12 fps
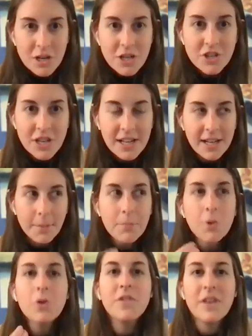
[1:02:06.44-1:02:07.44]
frustration
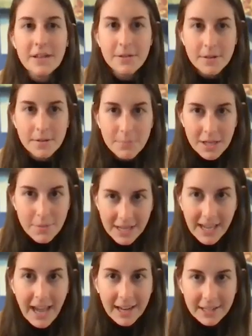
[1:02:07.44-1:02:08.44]
motivated me to
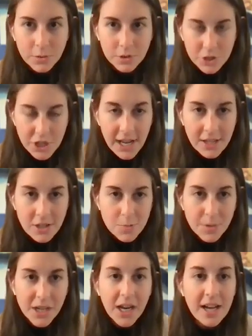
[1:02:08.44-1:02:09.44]
make actual
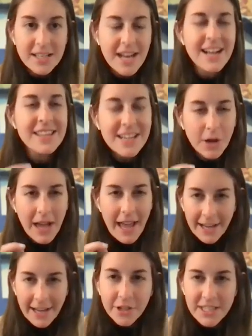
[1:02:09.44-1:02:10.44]
change and I think
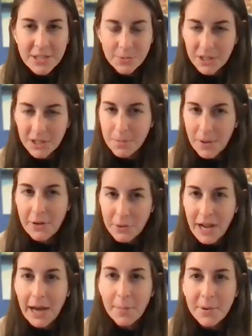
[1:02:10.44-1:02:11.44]
anger gets a really
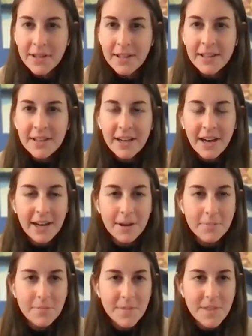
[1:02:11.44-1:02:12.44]
bad rap.
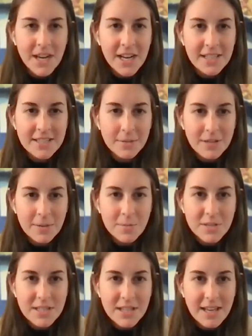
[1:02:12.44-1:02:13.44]
And I think
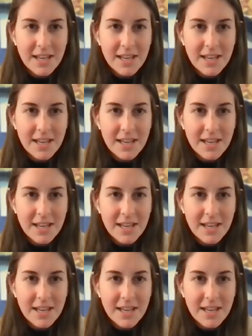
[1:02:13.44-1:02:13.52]
sometimes